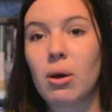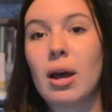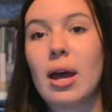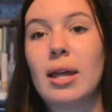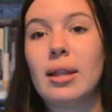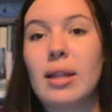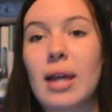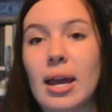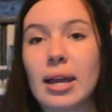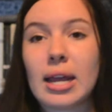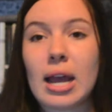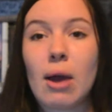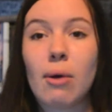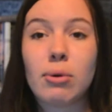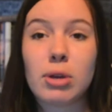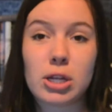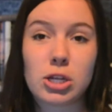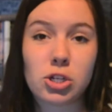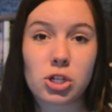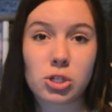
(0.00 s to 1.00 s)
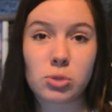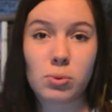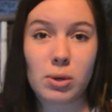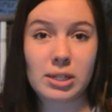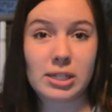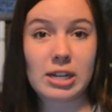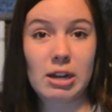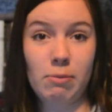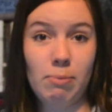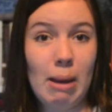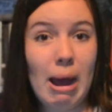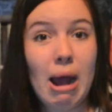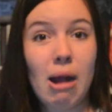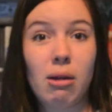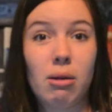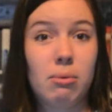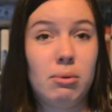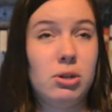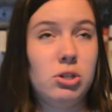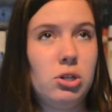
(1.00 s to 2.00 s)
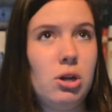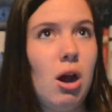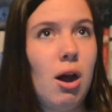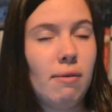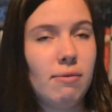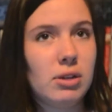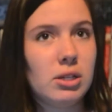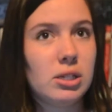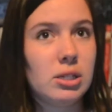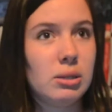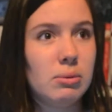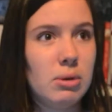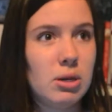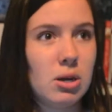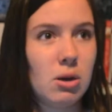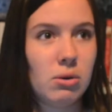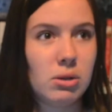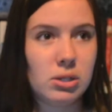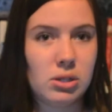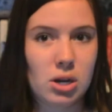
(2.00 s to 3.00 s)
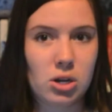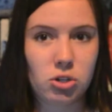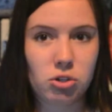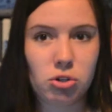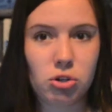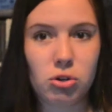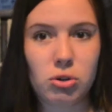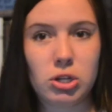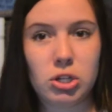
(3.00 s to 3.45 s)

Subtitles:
and, like, how he just wants to have power, which obviously we know is not true.